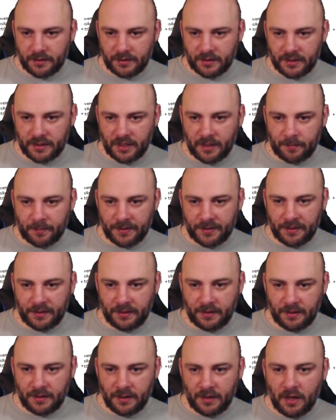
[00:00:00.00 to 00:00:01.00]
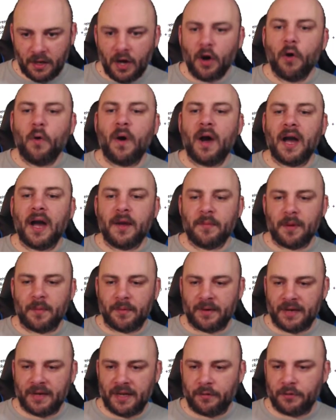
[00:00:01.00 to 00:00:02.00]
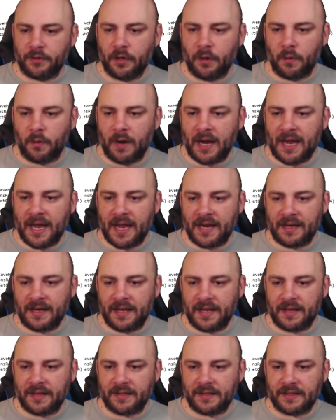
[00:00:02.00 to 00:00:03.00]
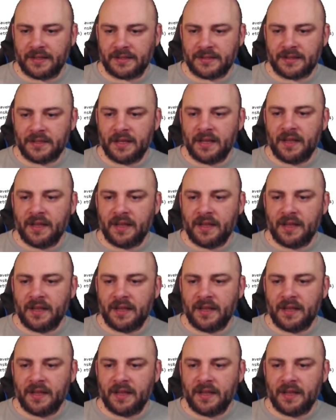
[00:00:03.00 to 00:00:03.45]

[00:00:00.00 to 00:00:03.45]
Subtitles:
Copy. Oh, I remember now. No, I hadn't edited this.